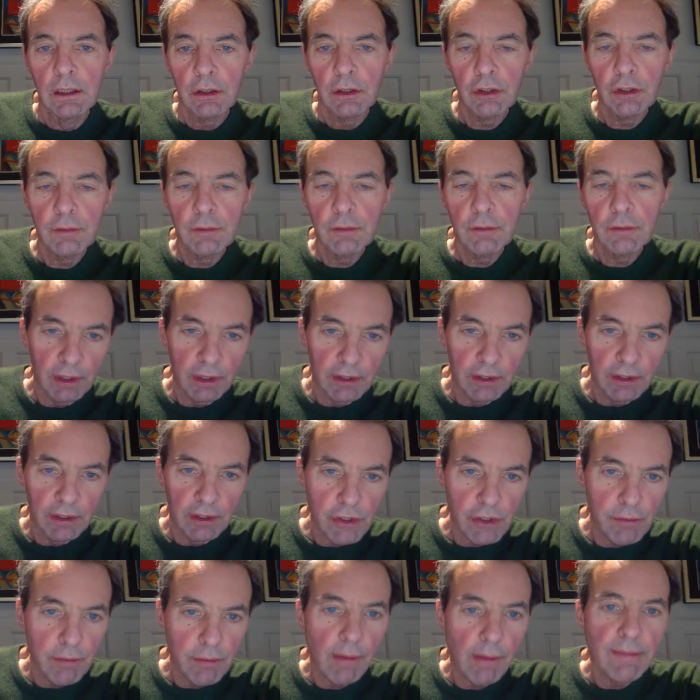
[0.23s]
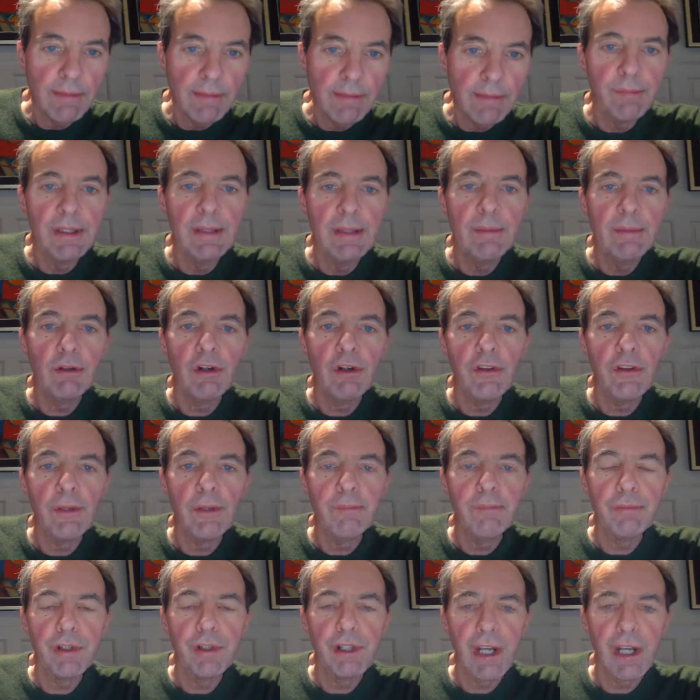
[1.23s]
Good morning, this is Robin Bieber on the
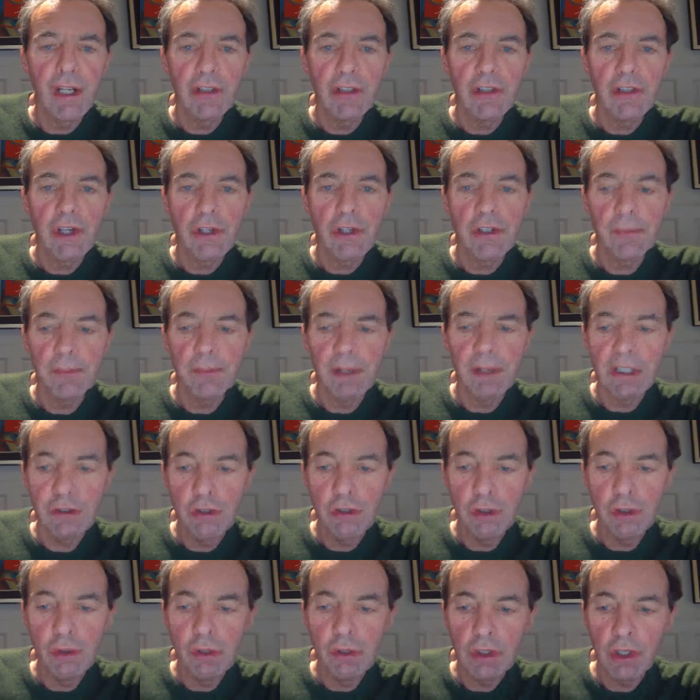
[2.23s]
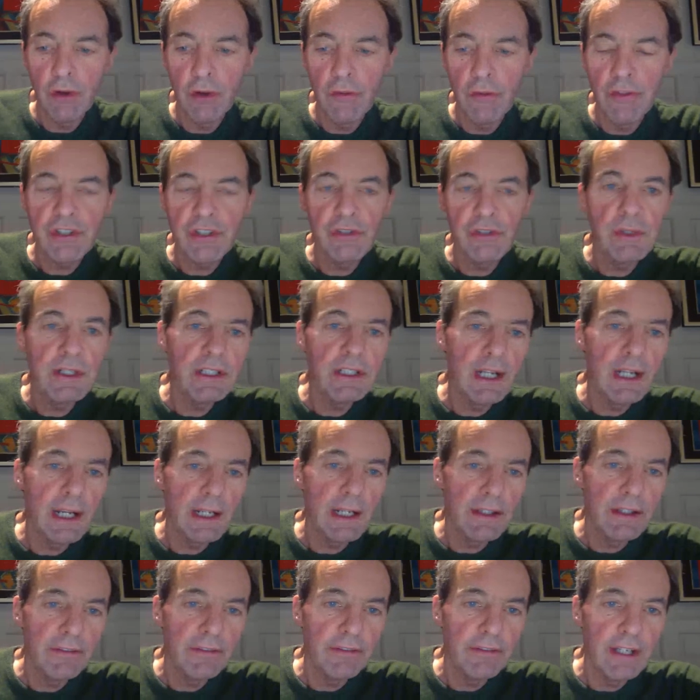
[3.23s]
Products Spread Talk on the
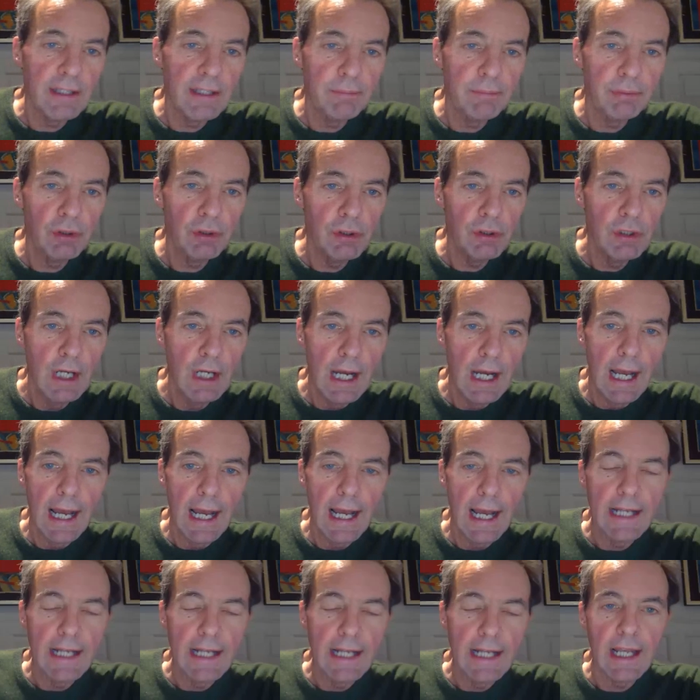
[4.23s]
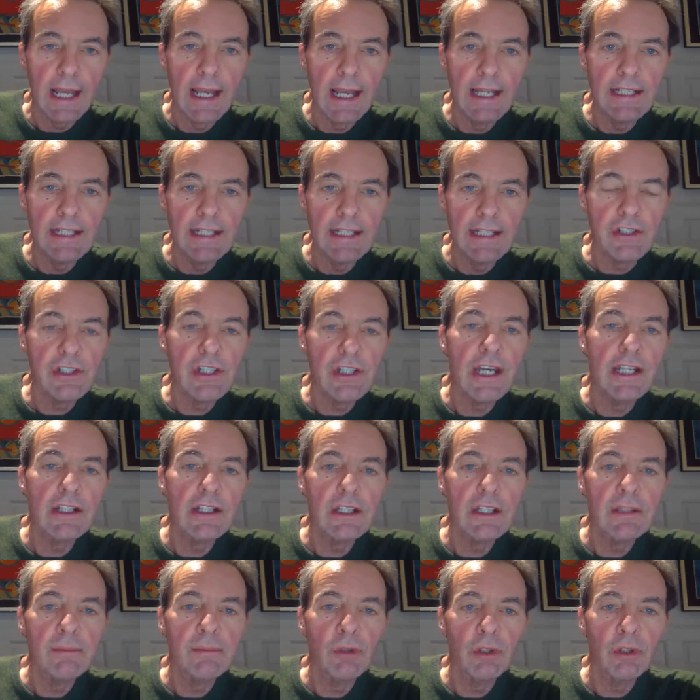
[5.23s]
28th of April at 8:10 in
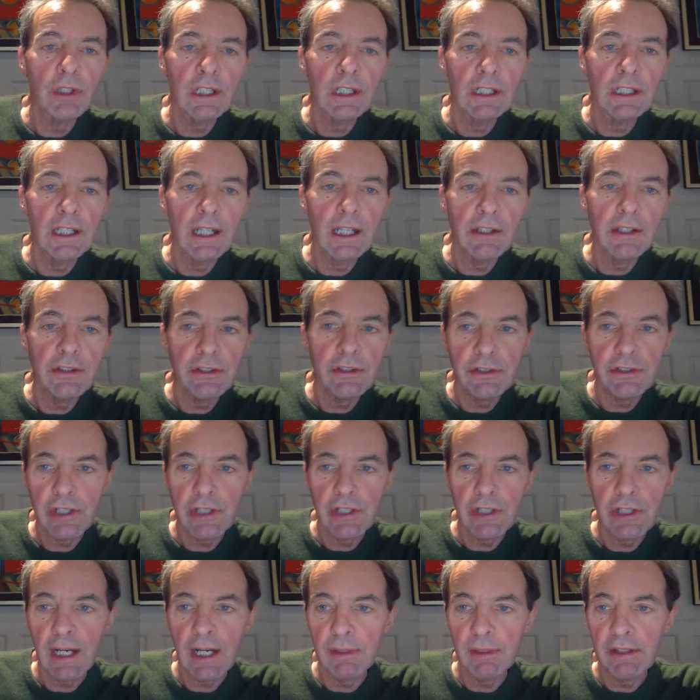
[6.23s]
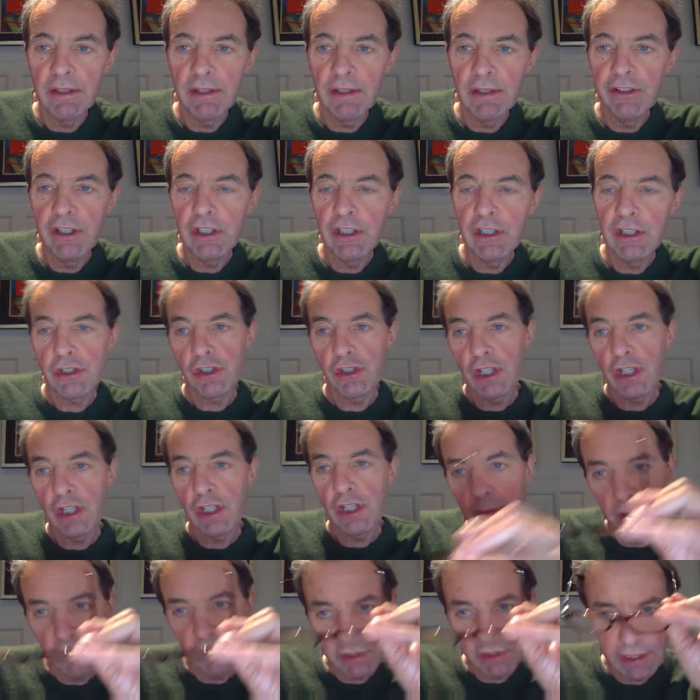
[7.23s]
the morning London time. And the first chart
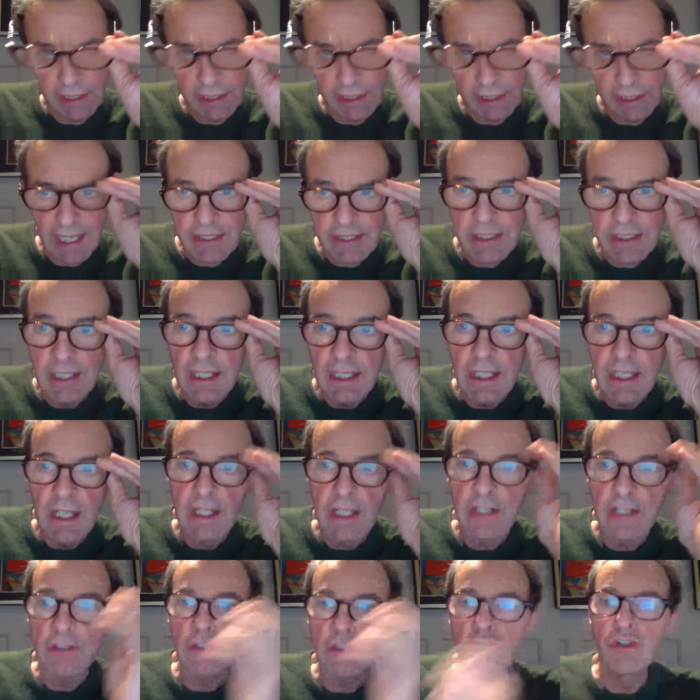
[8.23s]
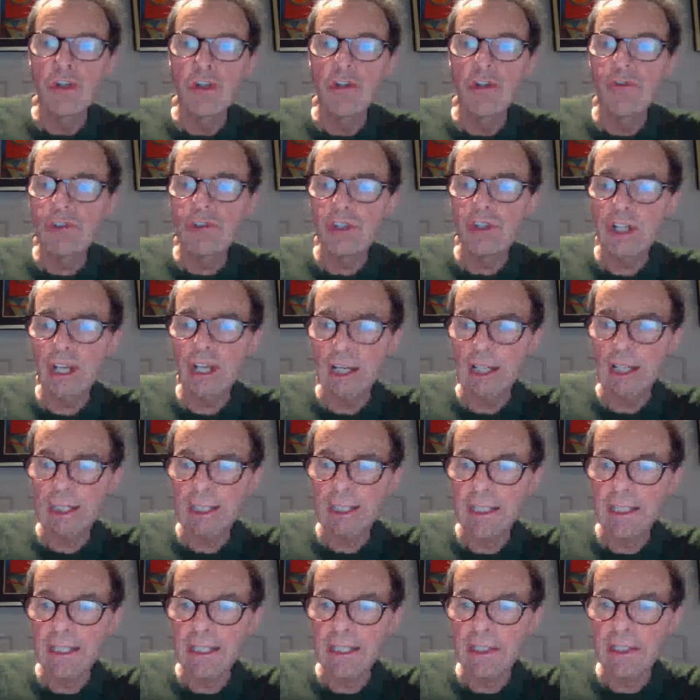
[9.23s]
we're looking at is June-July
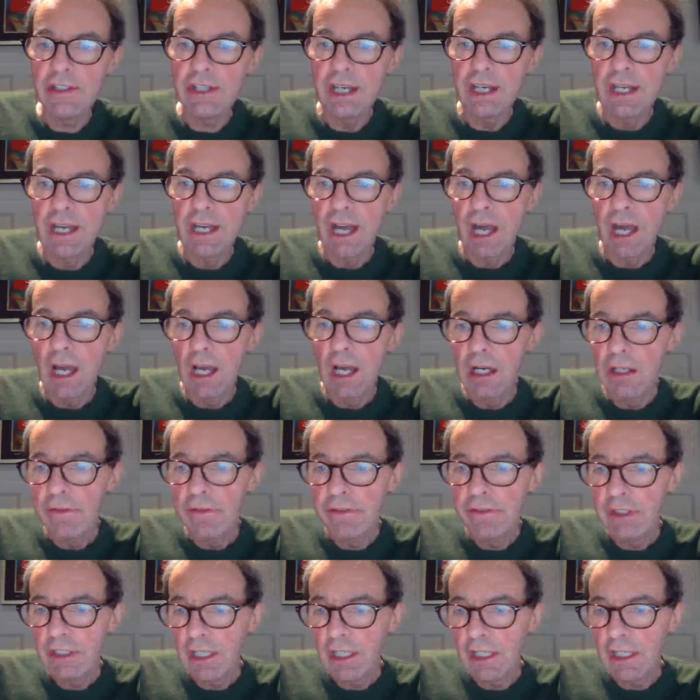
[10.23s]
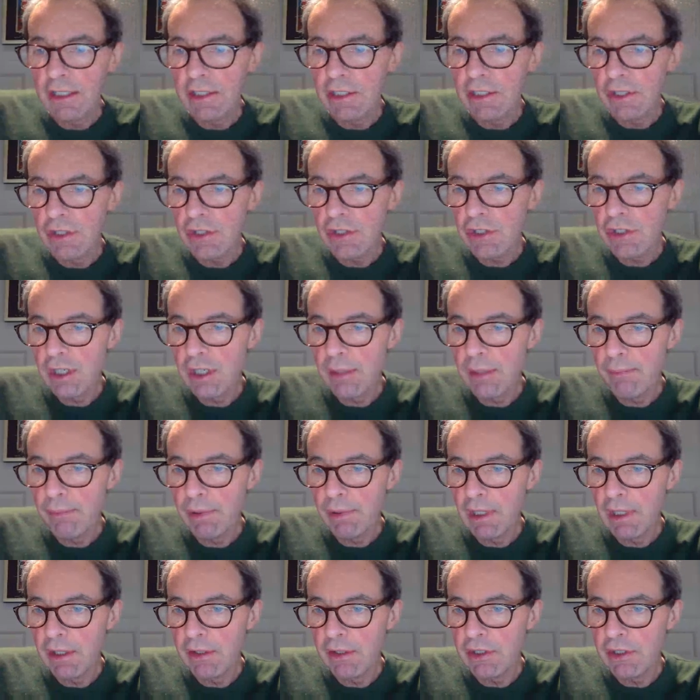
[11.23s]
heat. Overnight it slipped
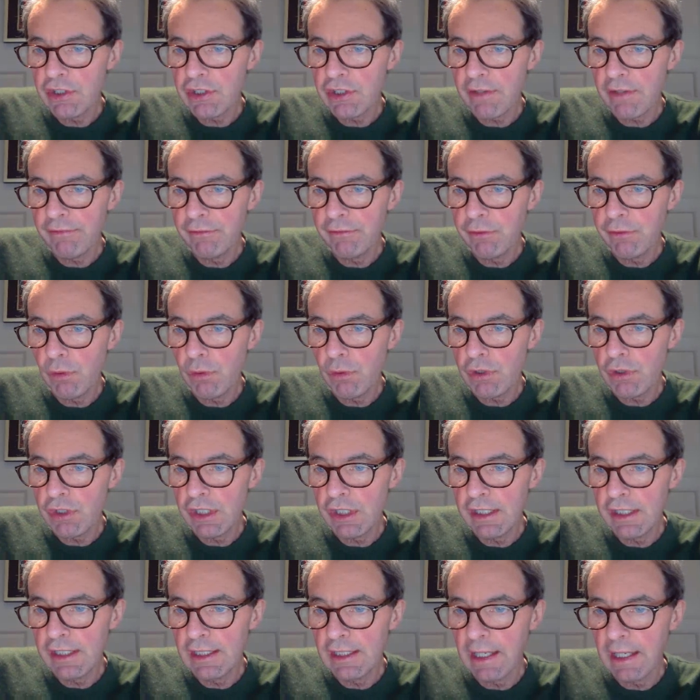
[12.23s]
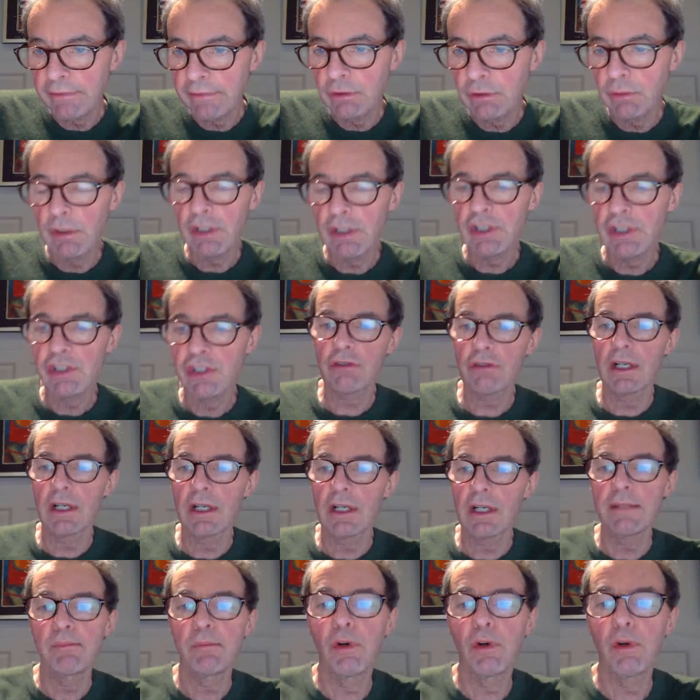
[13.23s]
below this 714 level, which is quite
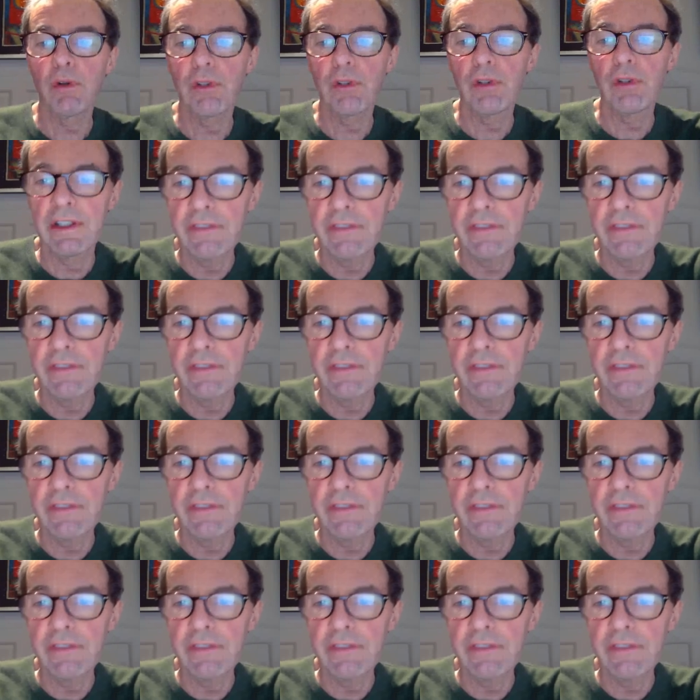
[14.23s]
important.